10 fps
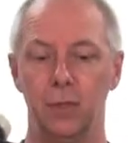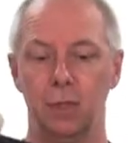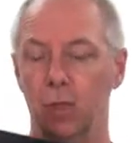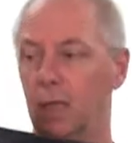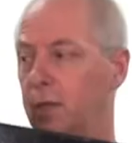
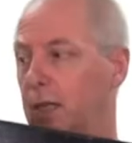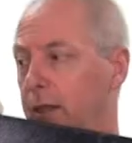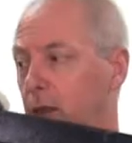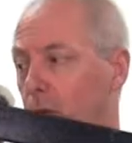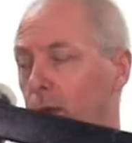So we're going to have to
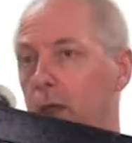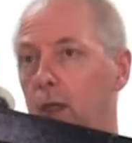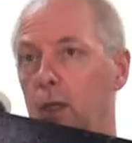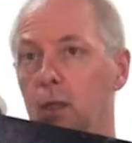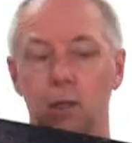cut the wood
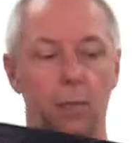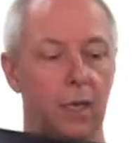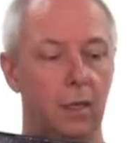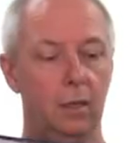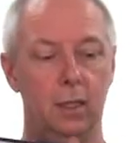to
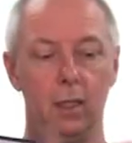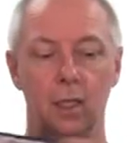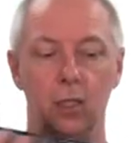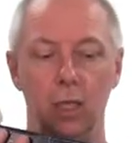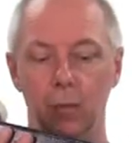make a
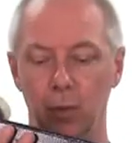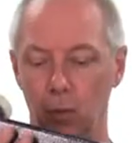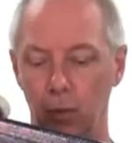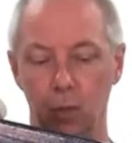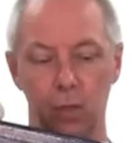T-shape, and
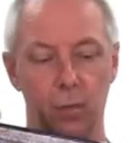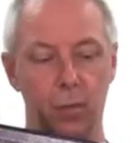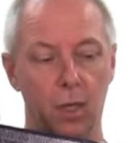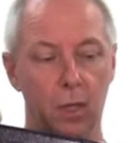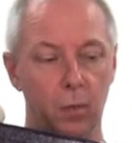we'll use the
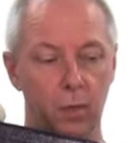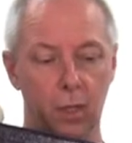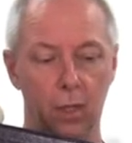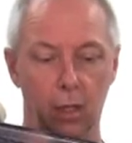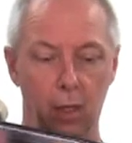plywood
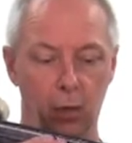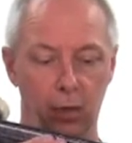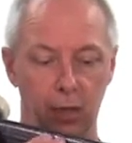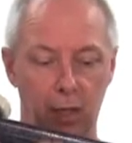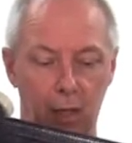
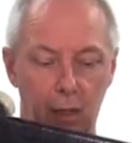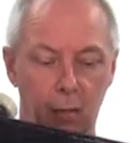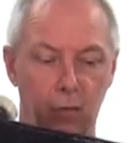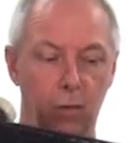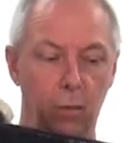across here to
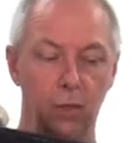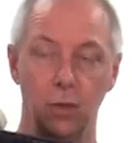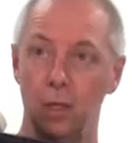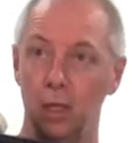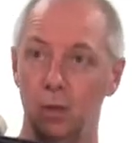form a
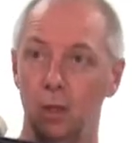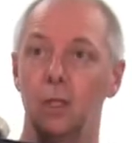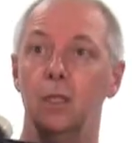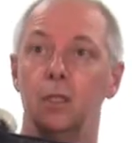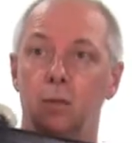triangle
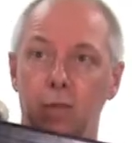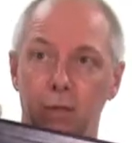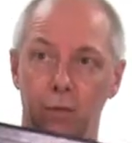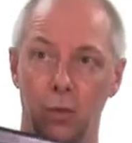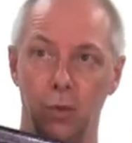to
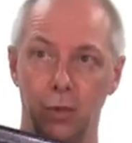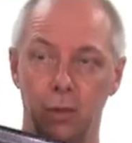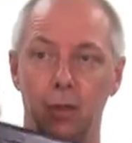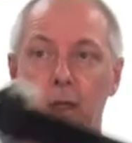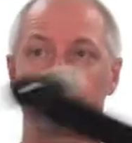reinforce it,
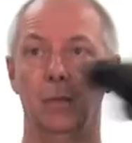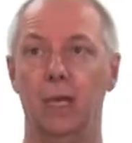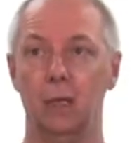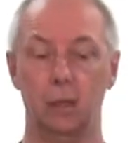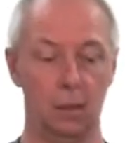to
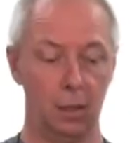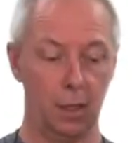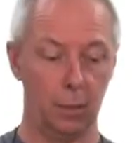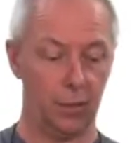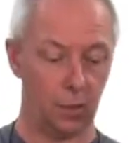make it a
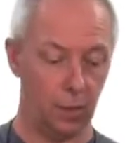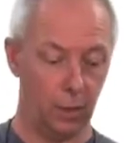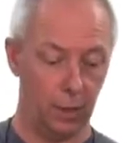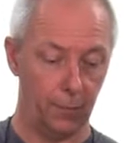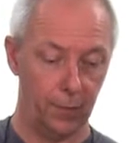little bit
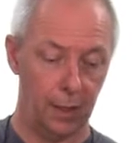stronger.